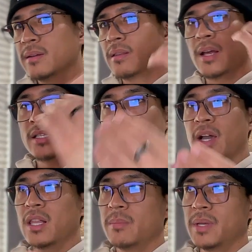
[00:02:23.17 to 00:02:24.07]
lots of
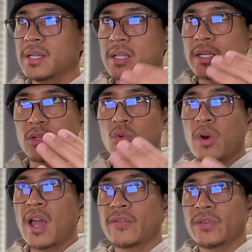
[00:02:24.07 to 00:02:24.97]
elements, lots of
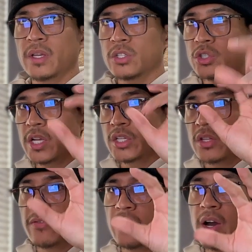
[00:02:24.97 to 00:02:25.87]
graphics, change
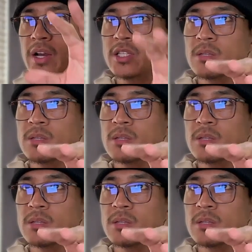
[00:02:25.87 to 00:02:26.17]
the fonts,